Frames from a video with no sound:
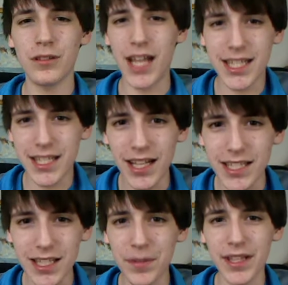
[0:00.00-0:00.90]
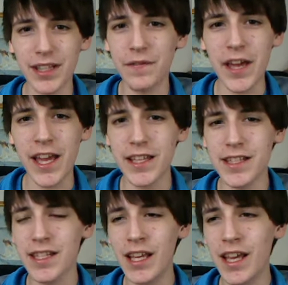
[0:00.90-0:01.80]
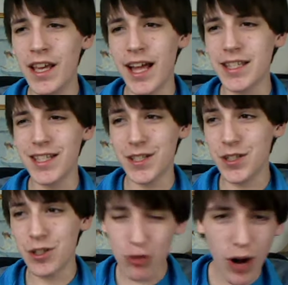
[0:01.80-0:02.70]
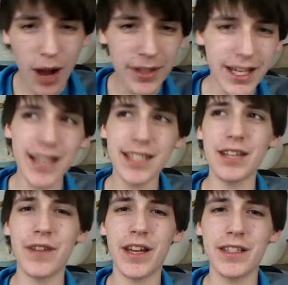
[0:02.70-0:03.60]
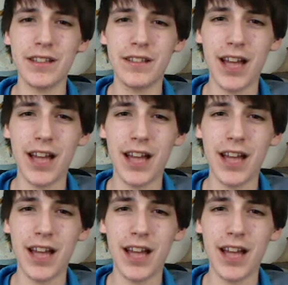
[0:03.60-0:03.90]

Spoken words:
That's not something that fades. That's a traumatizing event.